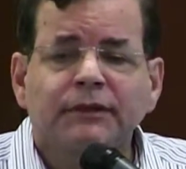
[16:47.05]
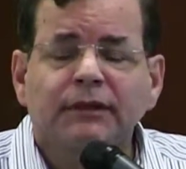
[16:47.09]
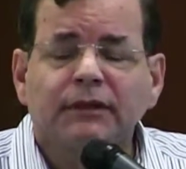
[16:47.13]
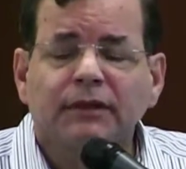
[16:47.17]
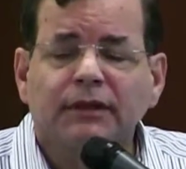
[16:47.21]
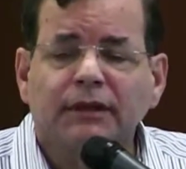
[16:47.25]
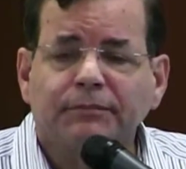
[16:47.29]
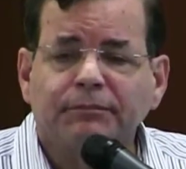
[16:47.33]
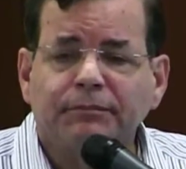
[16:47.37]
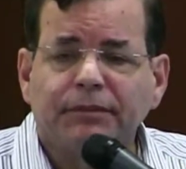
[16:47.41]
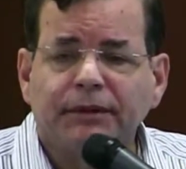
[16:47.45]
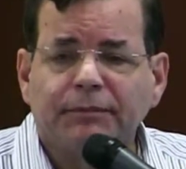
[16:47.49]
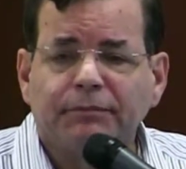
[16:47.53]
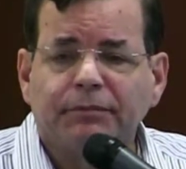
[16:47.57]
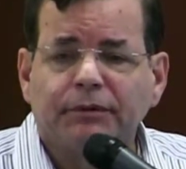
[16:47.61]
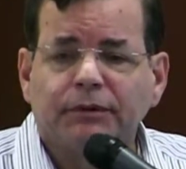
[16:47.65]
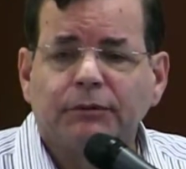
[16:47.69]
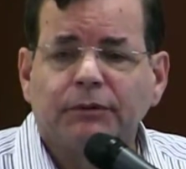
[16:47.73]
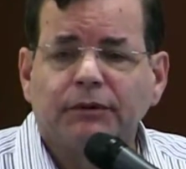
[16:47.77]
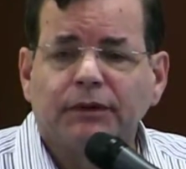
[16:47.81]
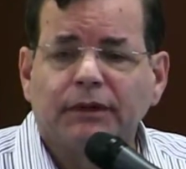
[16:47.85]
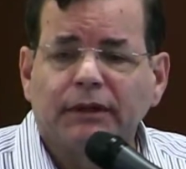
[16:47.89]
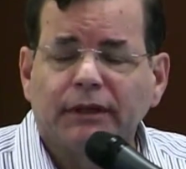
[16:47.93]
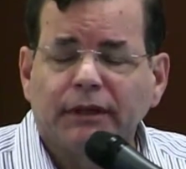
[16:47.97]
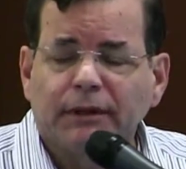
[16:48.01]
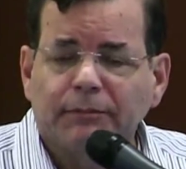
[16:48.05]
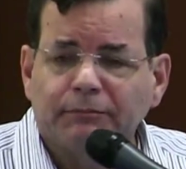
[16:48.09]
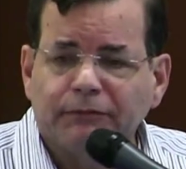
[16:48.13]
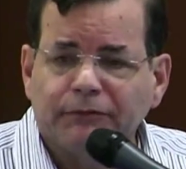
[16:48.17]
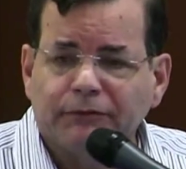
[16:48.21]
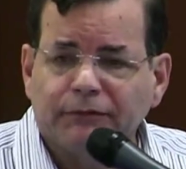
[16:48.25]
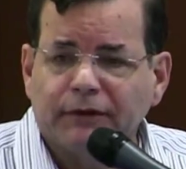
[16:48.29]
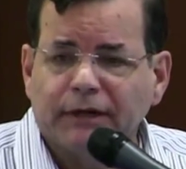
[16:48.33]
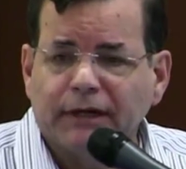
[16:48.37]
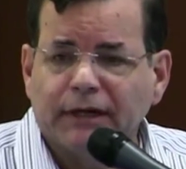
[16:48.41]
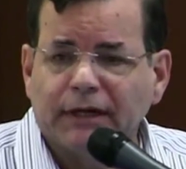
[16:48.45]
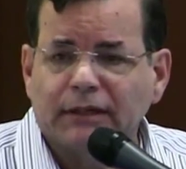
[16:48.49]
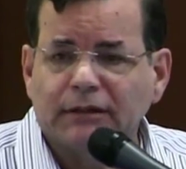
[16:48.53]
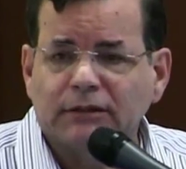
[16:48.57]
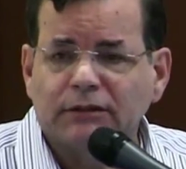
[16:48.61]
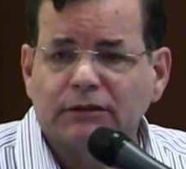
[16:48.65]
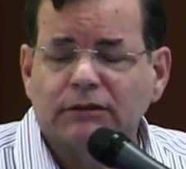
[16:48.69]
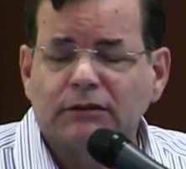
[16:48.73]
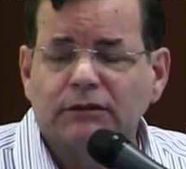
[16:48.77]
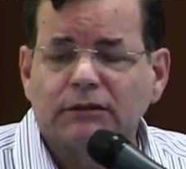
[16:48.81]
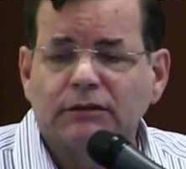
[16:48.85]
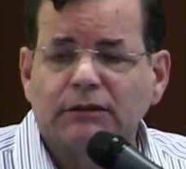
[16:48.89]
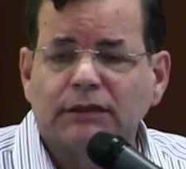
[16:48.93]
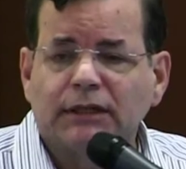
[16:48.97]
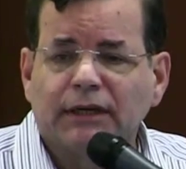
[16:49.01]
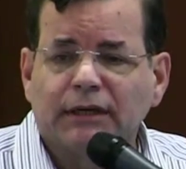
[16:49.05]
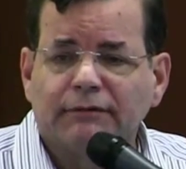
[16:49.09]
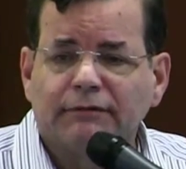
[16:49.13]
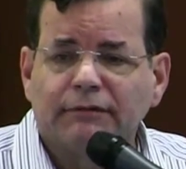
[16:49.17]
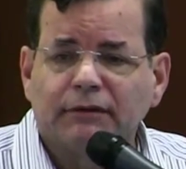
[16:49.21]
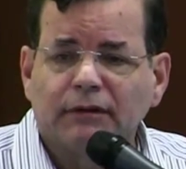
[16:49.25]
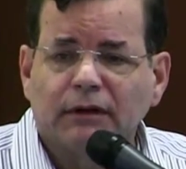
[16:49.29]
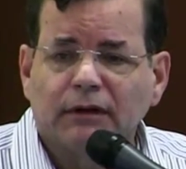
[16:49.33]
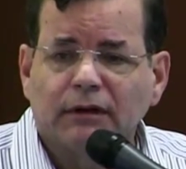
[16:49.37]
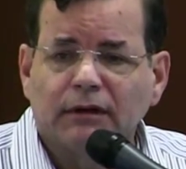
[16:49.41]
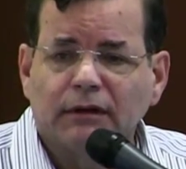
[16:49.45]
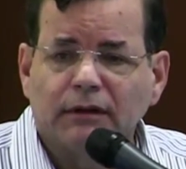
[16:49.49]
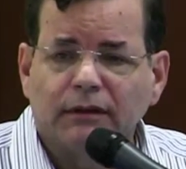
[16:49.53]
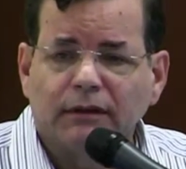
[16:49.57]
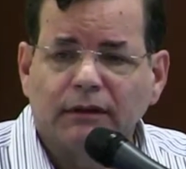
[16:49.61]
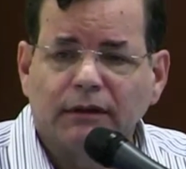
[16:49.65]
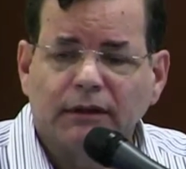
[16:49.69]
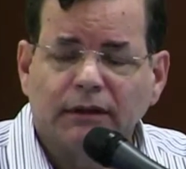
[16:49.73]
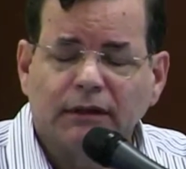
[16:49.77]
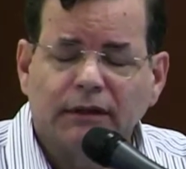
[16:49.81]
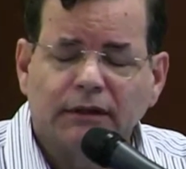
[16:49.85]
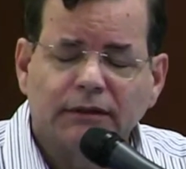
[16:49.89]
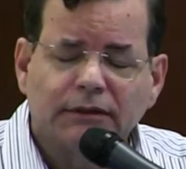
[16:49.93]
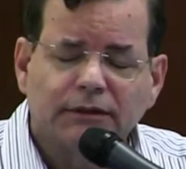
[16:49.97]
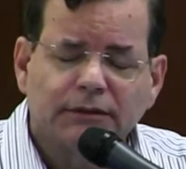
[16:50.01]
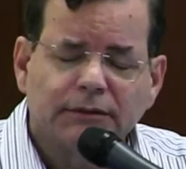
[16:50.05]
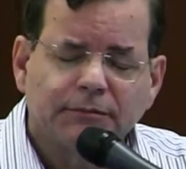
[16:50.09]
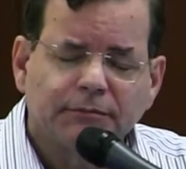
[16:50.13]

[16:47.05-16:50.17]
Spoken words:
that people with hip fractures have their